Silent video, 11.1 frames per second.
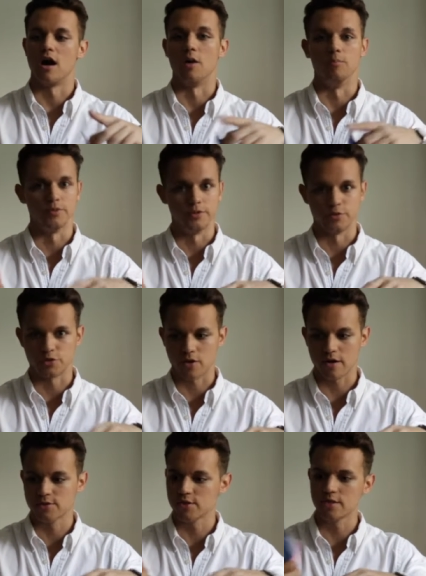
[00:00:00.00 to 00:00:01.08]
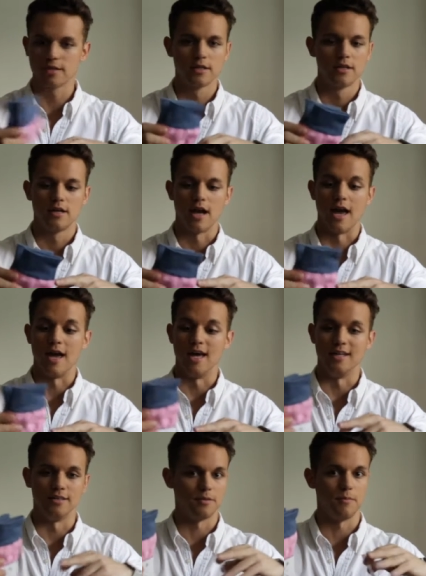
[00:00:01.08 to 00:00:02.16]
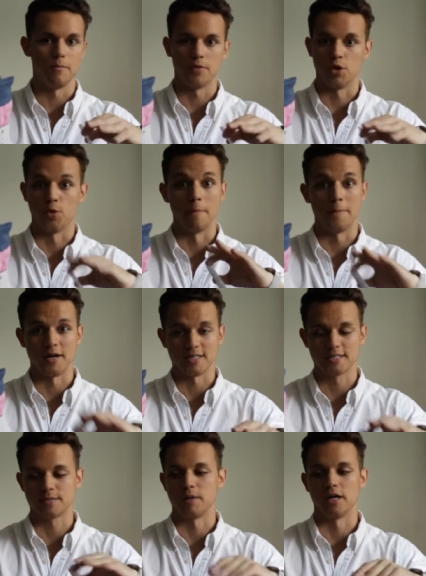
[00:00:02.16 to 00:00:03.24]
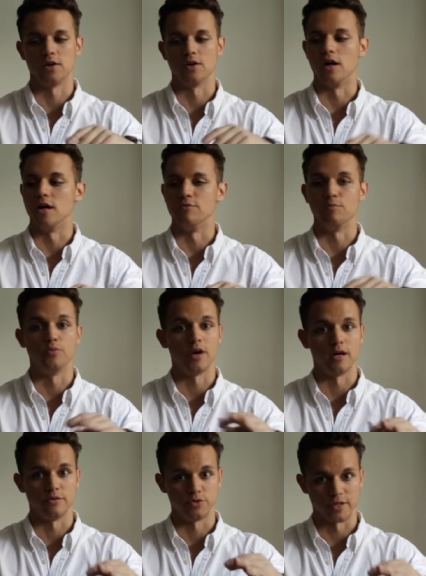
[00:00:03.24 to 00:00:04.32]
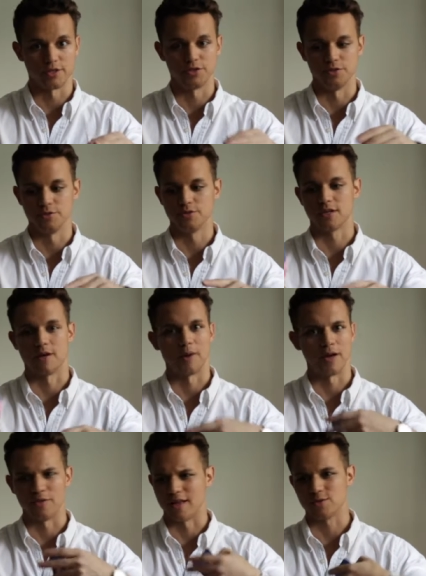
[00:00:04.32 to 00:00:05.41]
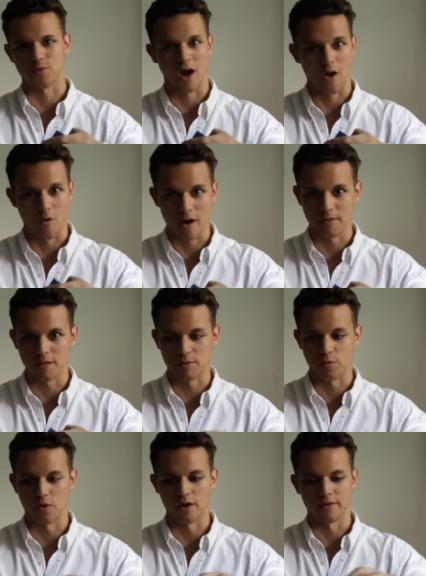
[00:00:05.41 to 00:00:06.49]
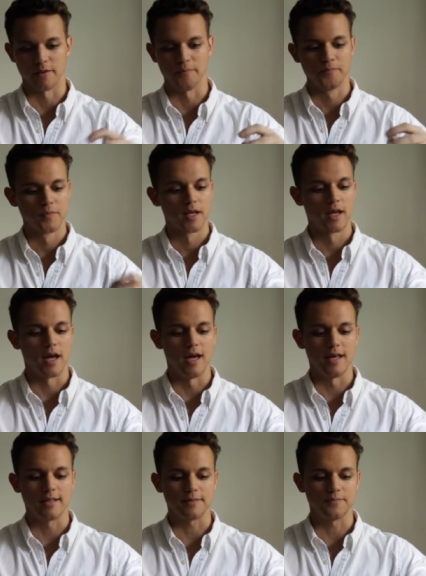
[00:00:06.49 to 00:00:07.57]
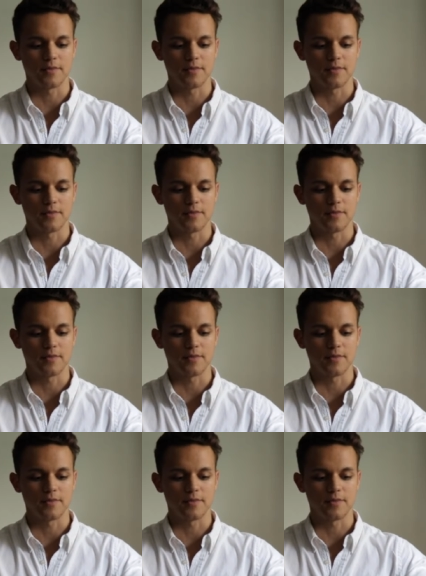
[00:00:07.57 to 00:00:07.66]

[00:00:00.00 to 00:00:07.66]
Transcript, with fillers: a blue trouser and your best pair of brown dress shoes. Um, I know that's how I'm gonna be wearing them. And